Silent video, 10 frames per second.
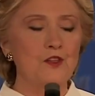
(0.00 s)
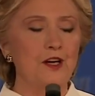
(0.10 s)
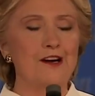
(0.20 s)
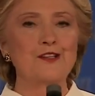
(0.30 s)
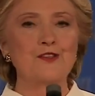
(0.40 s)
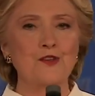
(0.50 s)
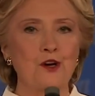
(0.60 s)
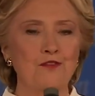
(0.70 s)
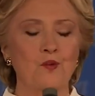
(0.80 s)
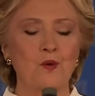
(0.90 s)
only grown more
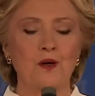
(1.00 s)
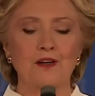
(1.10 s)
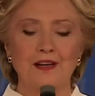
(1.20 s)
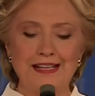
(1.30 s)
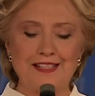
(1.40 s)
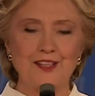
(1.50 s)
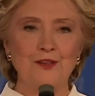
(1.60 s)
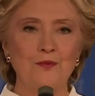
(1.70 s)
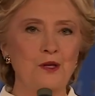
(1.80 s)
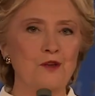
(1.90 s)
prevalent in
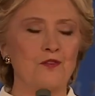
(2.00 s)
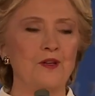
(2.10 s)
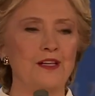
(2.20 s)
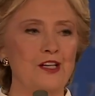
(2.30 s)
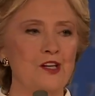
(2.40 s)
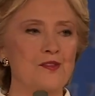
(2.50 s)
televised debates.